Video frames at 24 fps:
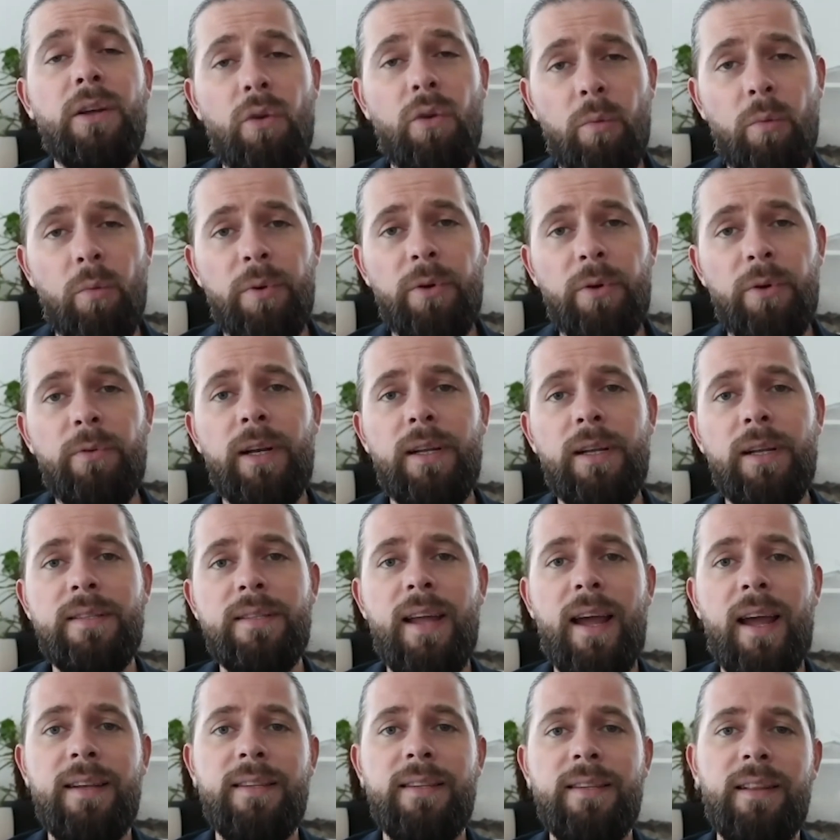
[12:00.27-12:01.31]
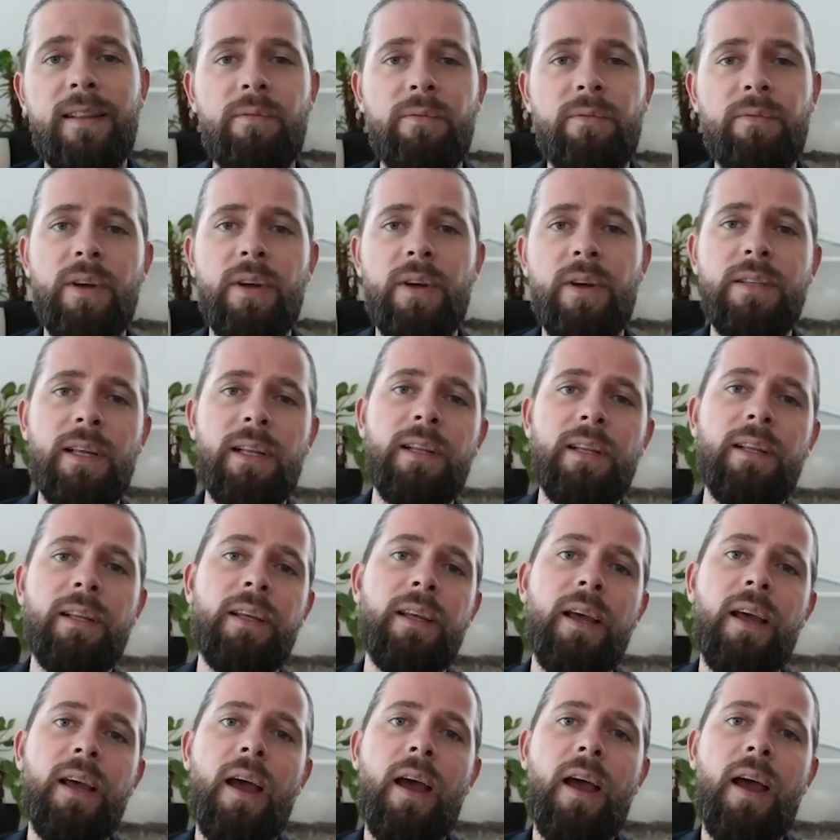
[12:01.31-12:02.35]
corporate real estate, and then vertically
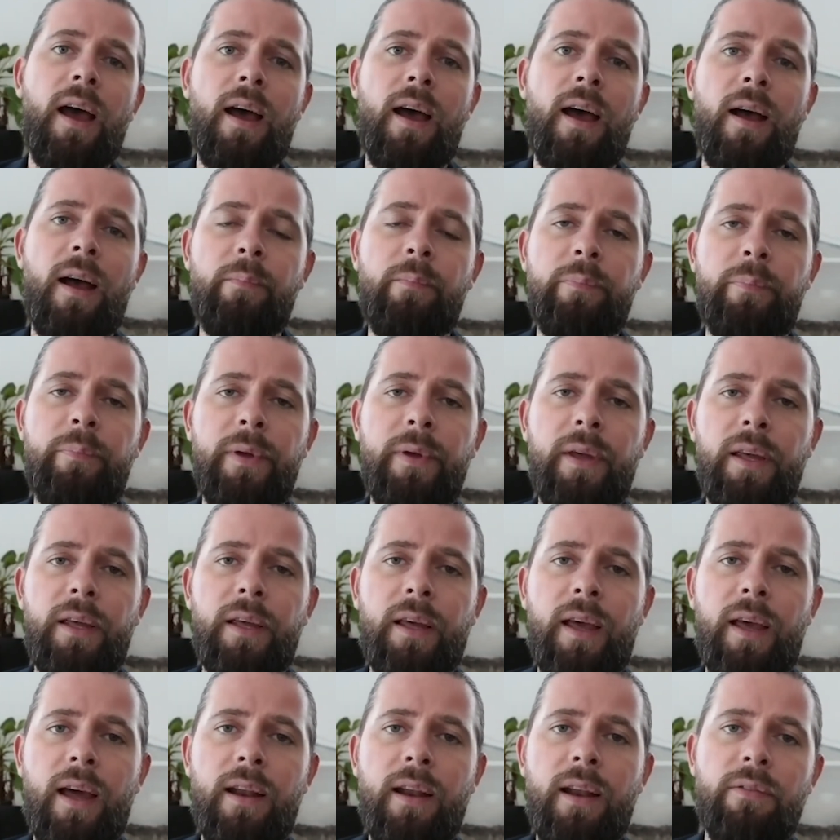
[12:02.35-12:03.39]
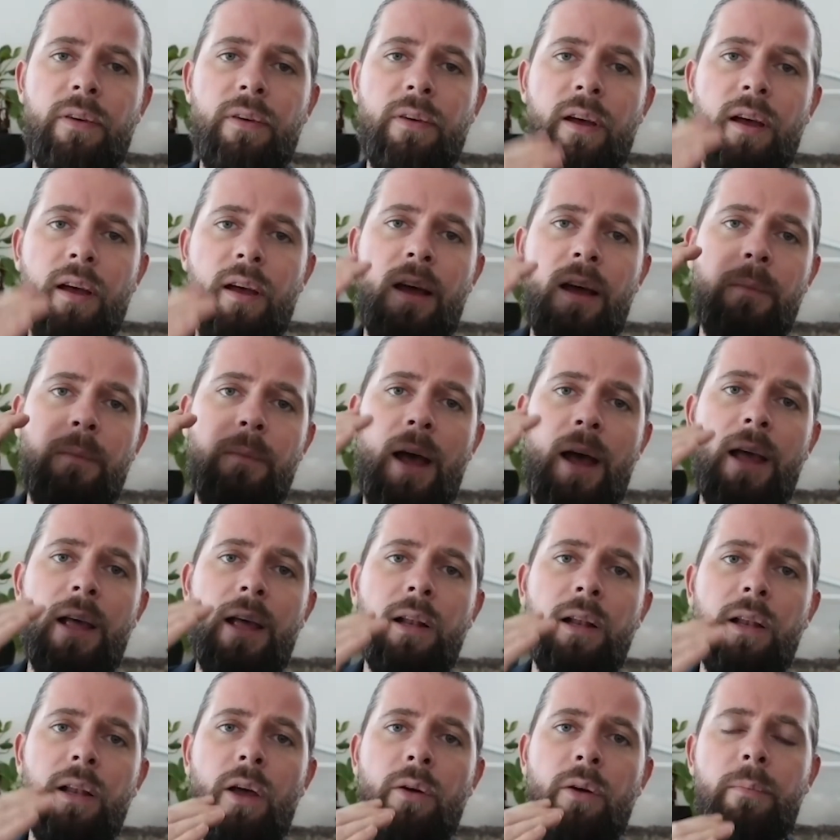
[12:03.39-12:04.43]
being kind of
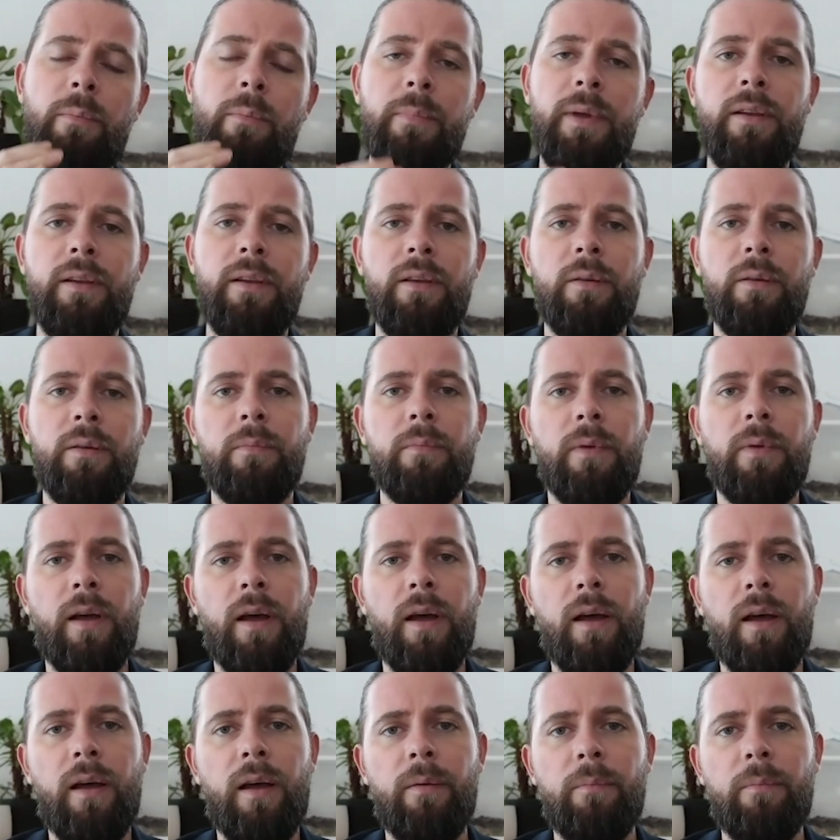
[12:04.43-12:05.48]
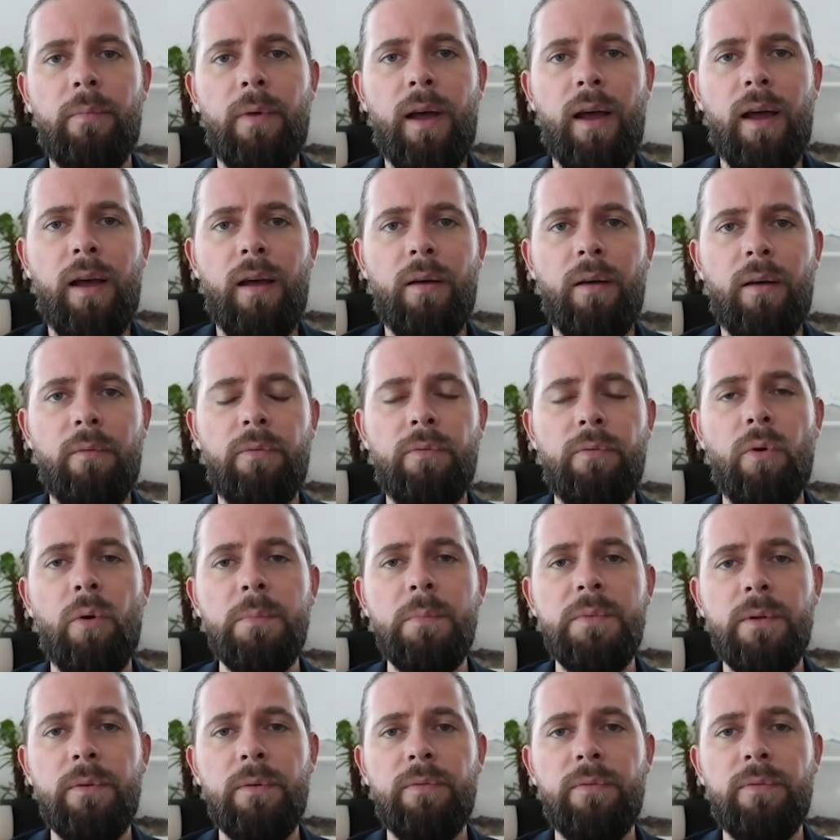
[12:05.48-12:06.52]
higher, lower, medium
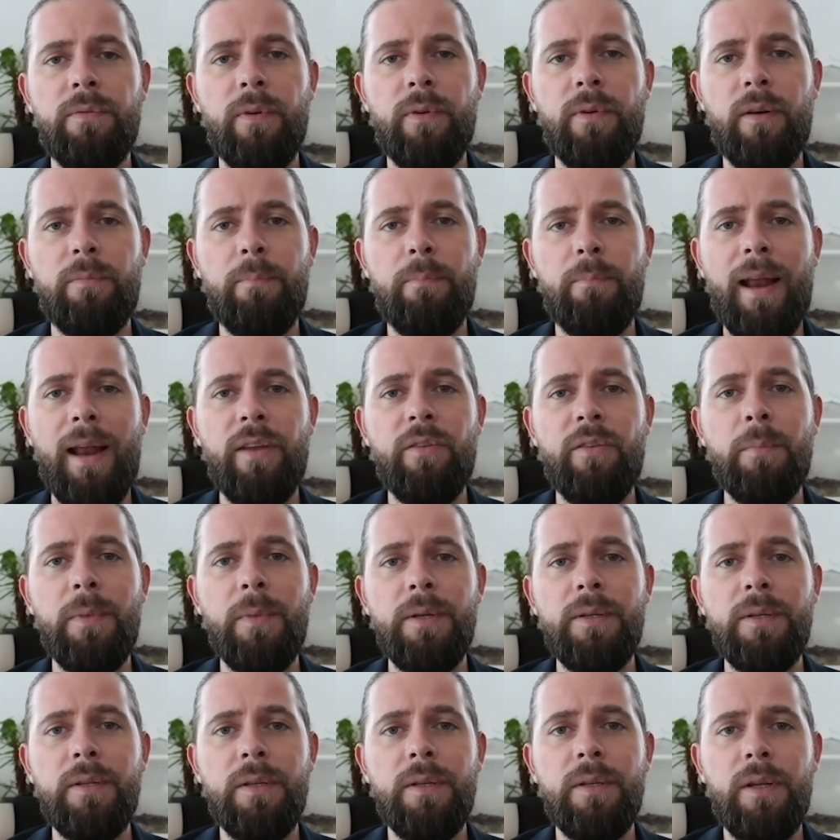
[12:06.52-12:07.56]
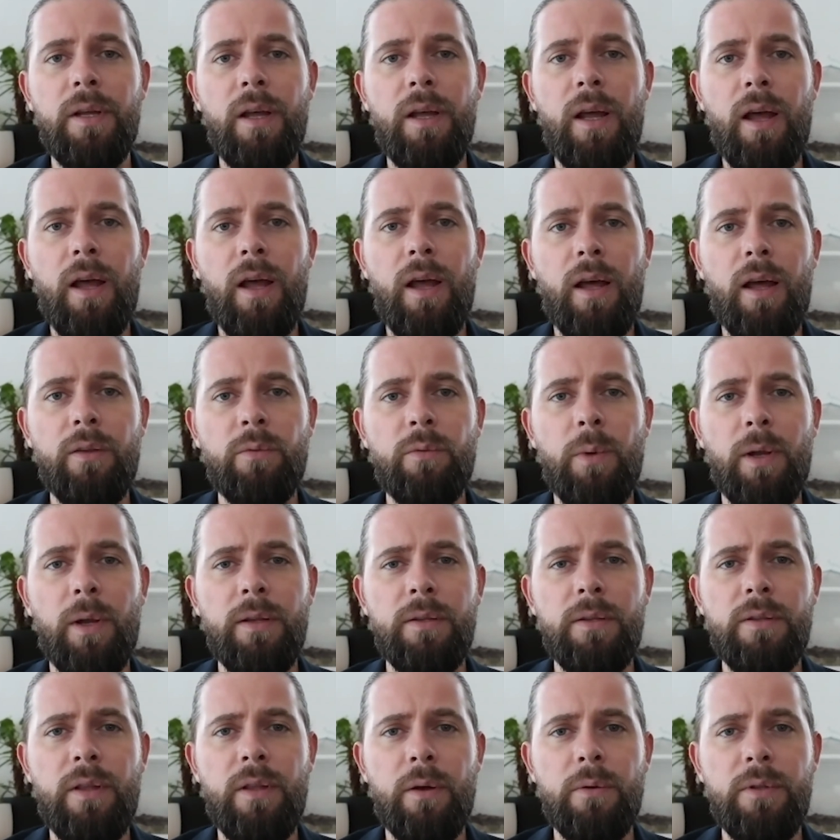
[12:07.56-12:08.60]
forms of management, as well
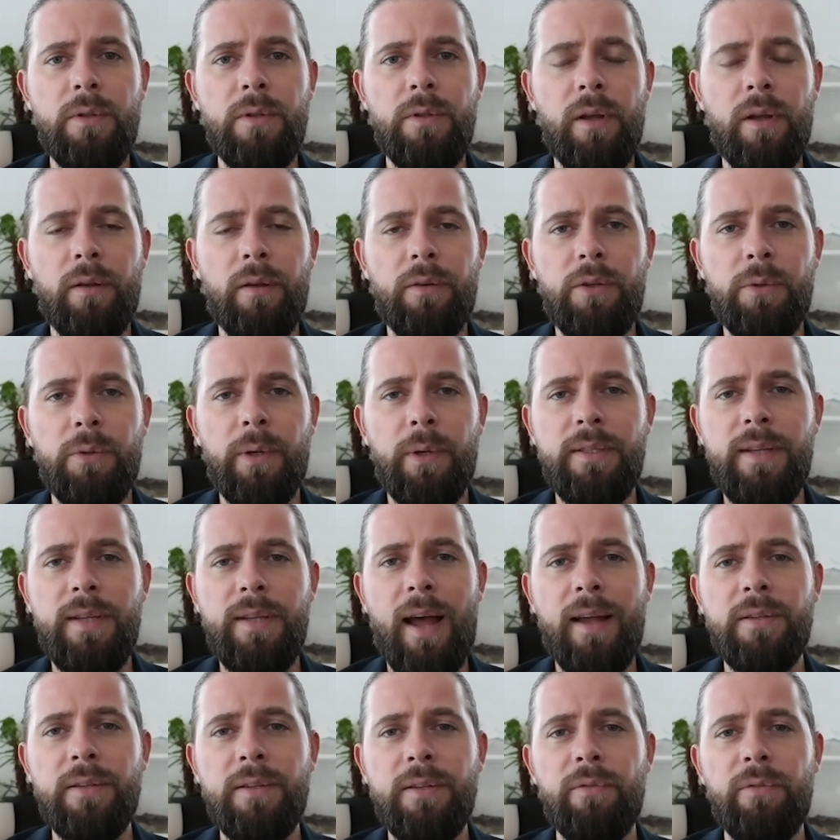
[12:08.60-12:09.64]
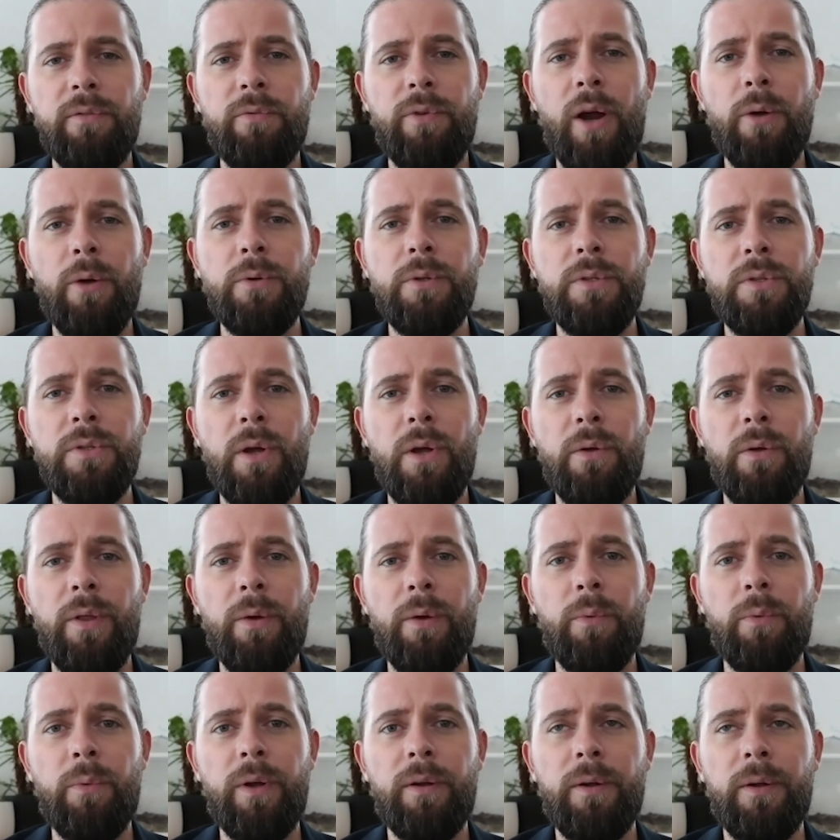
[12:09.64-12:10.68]
as those that are doing task of rote, so
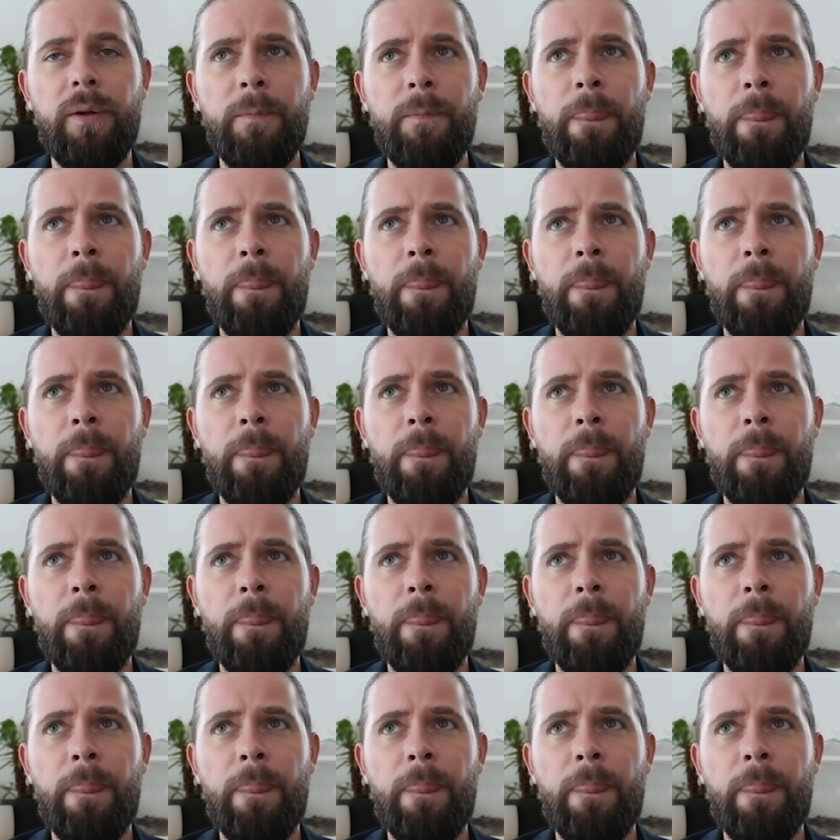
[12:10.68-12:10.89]
that we're